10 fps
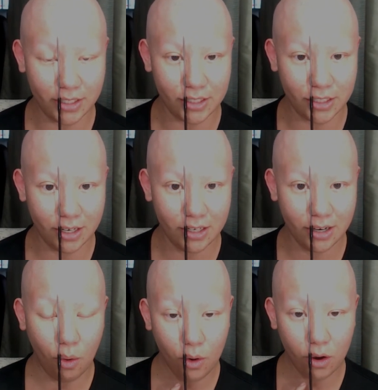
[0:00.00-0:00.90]
it to start,
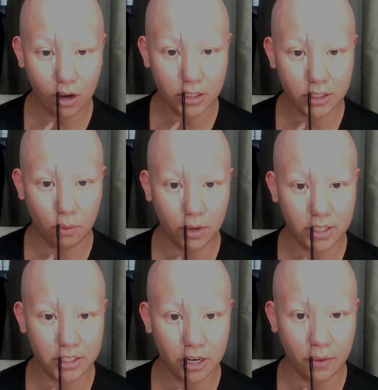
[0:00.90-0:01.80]
or don't want it
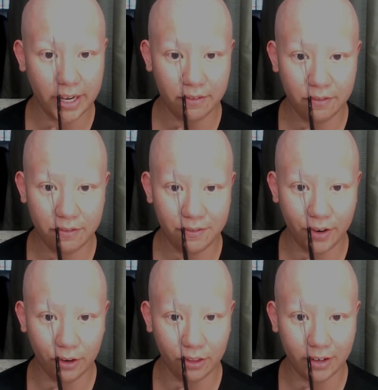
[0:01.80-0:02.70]
to go any
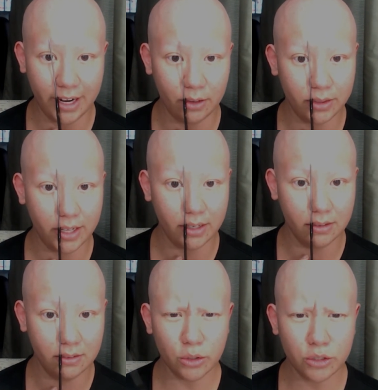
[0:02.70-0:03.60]
farther out then.
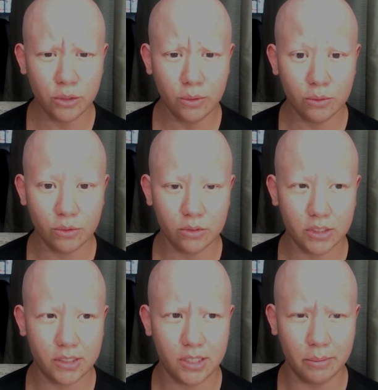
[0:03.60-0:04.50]
You also don't
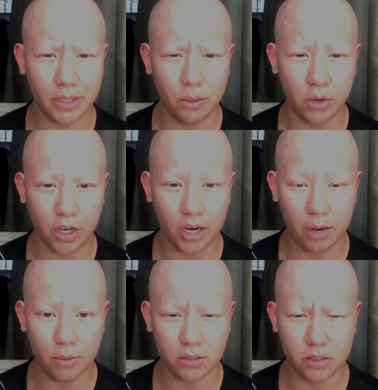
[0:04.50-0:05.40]
typically want your
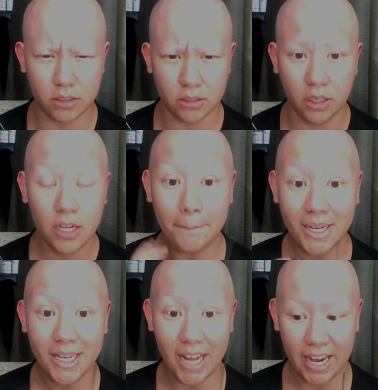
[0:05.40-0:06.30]
eyebrows to
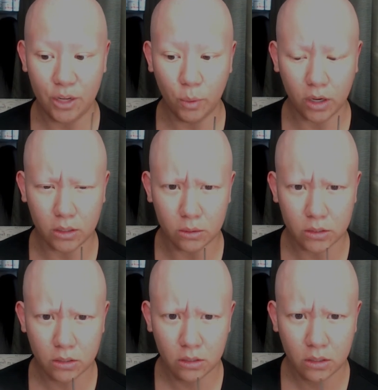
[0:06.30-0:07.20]
meet anywhere
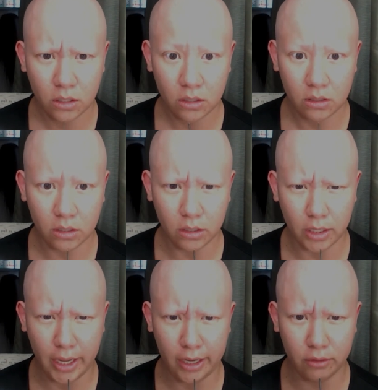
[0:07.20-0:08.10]
closer than the
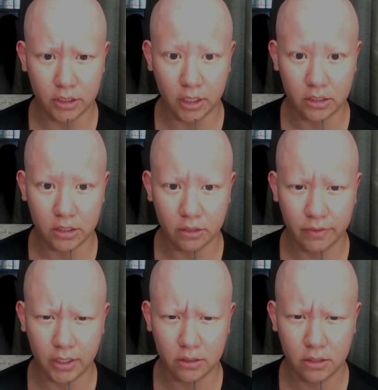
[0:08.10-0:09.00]
angry lines in your
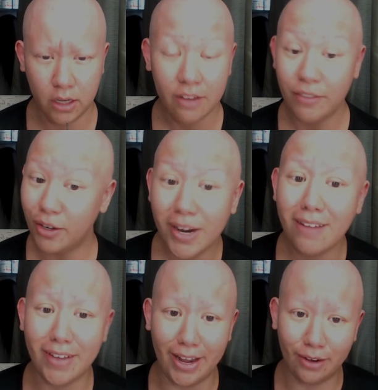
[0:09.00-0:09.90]
face. If you don't have
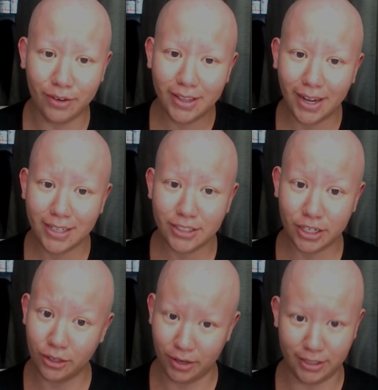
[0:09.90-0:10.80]
angry lines,
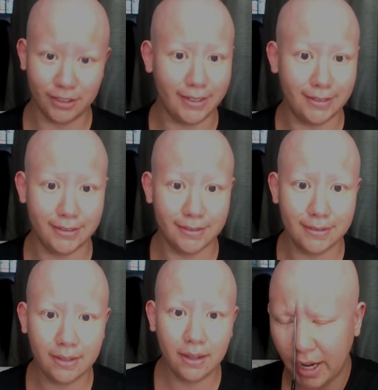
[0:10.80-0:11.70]

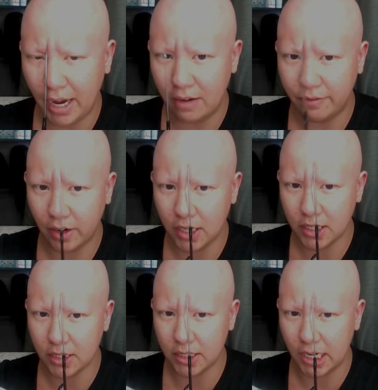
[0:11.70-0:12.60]
congratulations. They have very
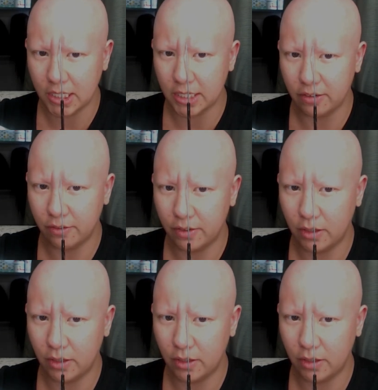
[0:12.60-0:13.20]
distinctive